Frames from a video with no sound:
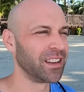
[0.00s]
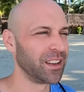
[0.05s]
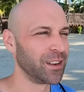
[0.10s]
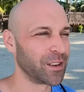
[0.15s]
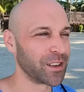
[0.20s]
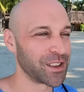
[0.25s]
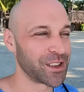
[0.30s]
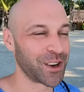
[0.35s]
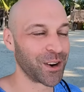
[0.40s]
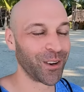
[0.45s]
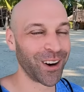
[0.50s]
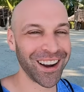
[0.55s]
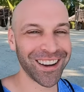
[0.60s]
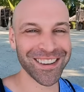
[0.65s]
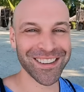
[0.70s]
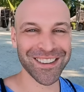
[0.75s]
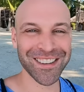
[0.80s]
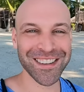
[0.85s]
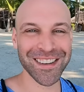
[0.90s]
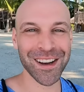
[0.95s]
You can
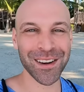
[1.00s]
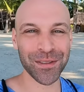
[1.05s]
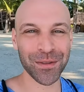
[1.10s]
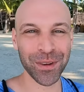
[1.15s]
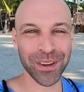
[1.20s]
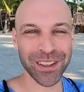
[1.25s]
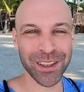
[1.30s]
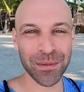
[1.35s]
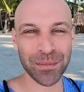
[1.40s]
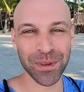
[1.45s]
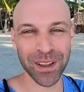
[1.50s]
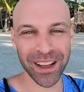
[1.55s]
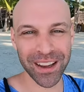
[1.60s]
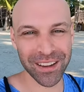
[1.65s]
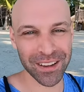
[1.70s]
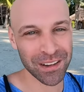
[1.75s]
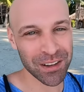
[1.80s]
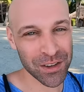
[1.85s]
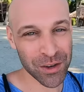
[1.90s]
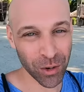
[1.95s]
surround yourself with
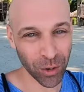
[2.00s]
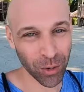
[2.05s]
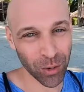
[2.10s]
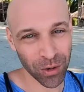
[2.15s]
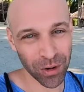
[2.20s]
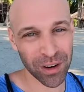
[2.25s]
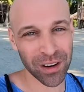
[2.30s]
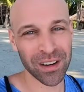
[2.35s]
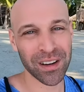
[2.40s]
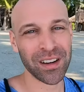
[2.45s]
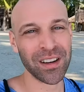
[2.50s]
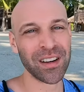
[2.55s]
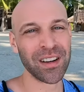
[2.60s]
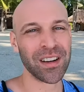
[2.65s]
complainers or